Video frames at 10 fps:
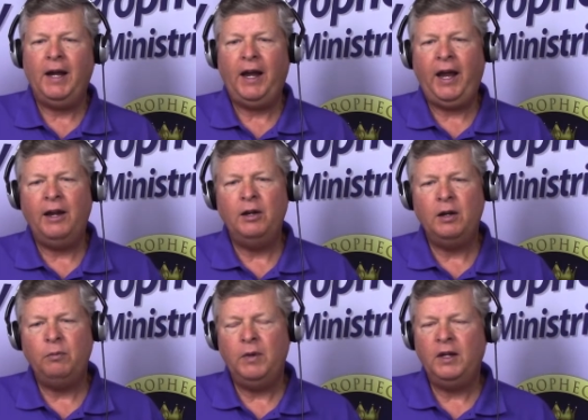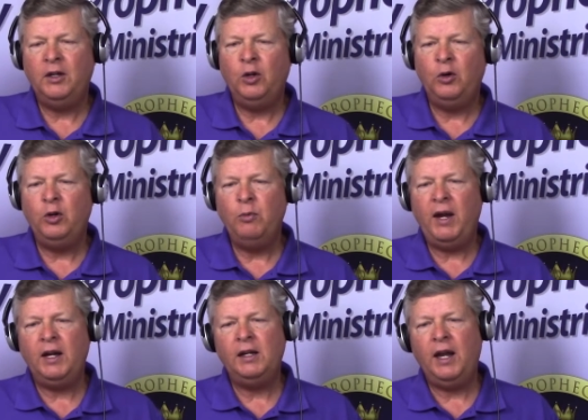And you
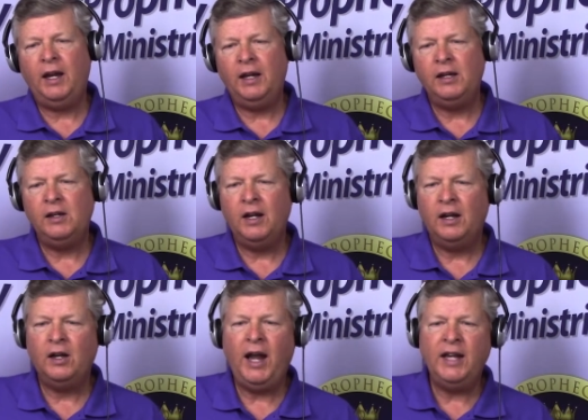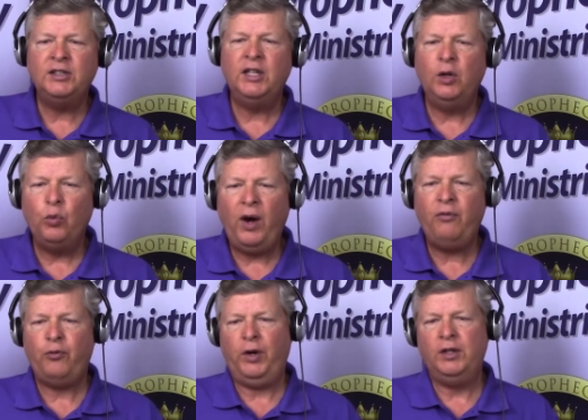made a glancing
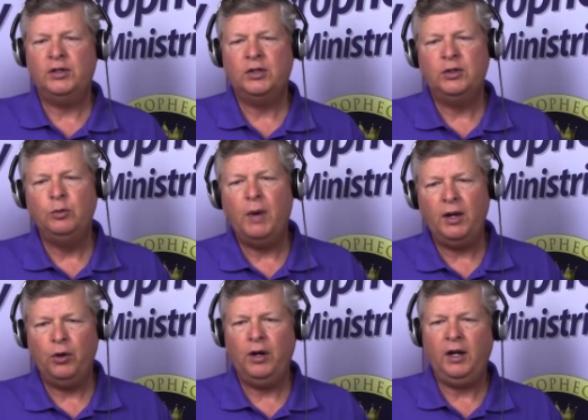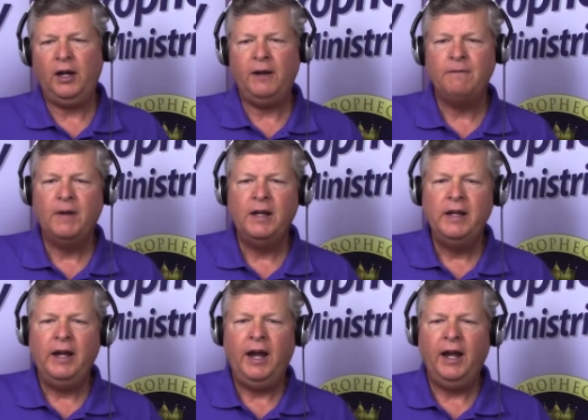reference to modernity.
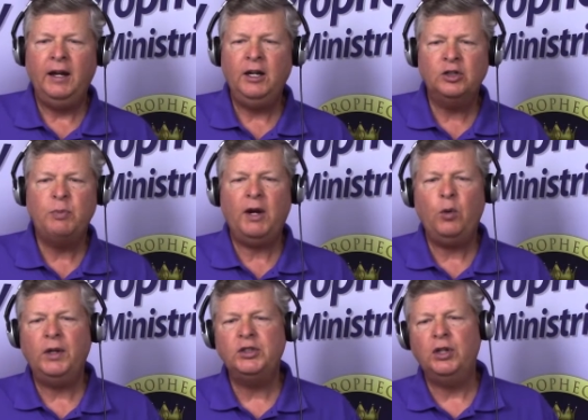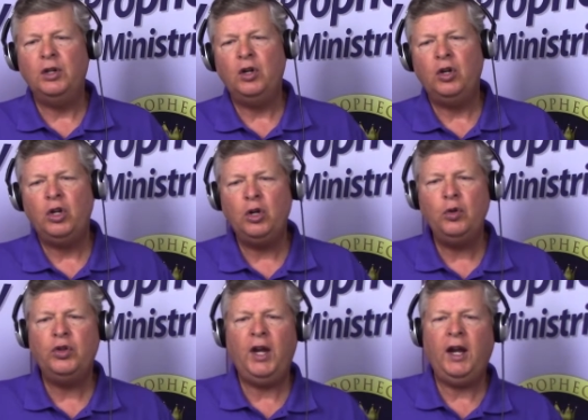And here's my question. Do
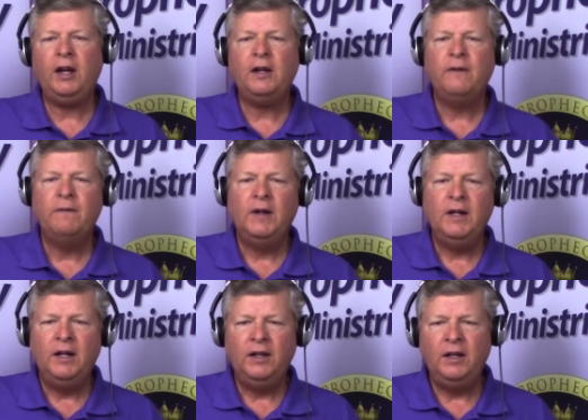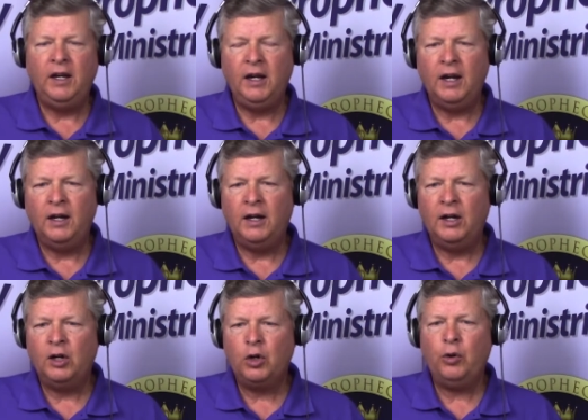you think the
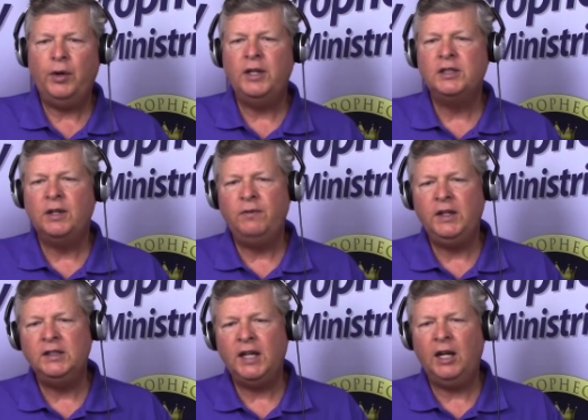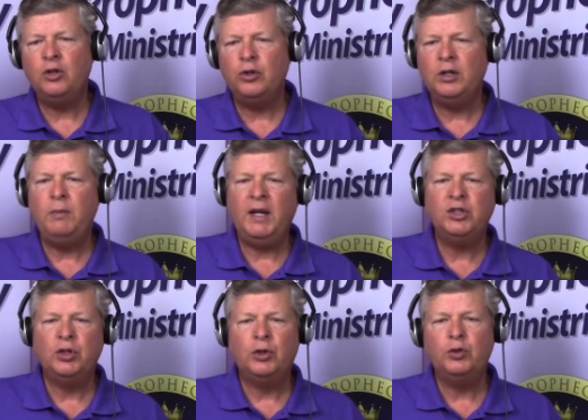occurrence of these
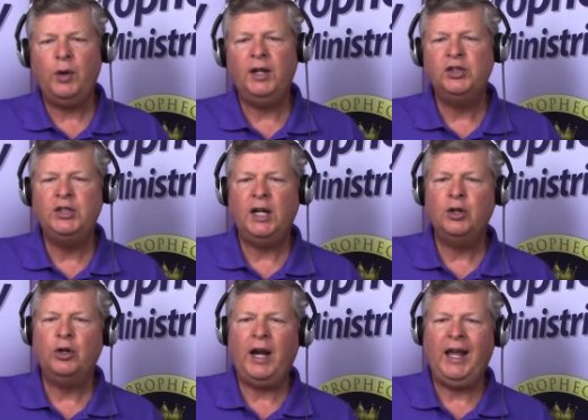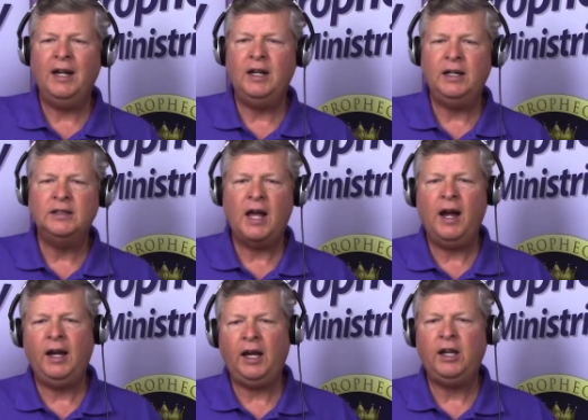interdimensional transgender entities,
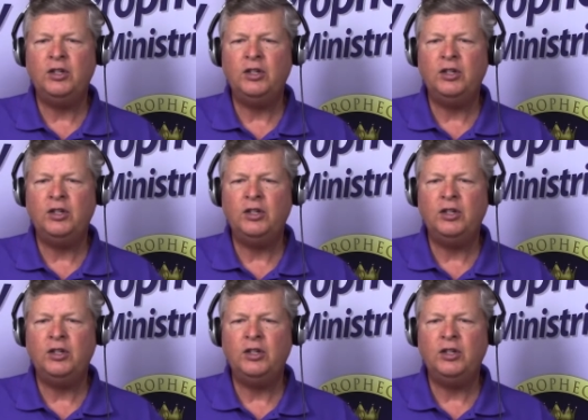i.e.